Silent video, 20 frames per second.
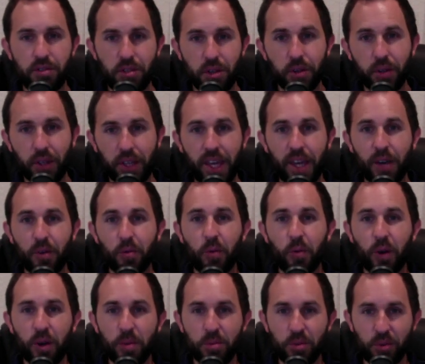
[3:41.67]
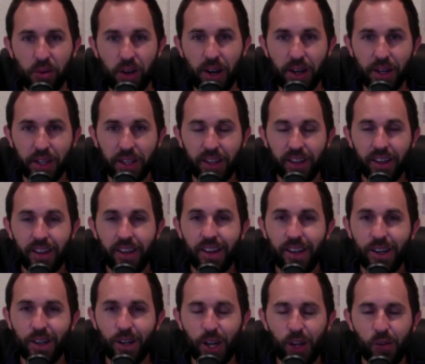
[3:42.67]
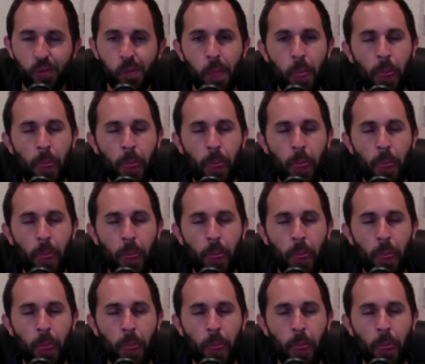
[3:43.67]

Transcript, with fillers: get one Bugatti, right?